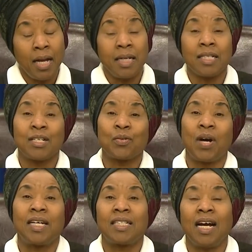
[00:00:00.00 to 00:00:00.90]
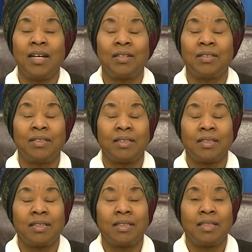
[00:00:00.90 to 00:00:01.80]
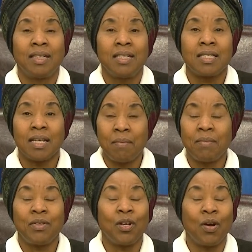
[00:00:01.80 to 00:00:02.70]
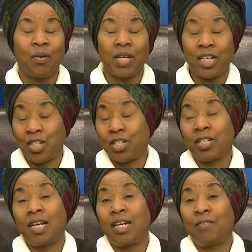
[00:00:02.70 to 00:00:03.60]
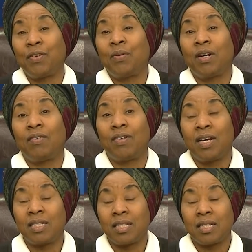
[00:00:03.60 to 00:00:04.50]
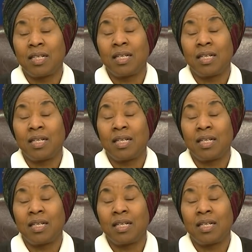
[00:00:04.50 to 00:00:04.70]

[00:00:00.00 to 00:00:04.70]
This is why I tell you, some, you know, each and every one of us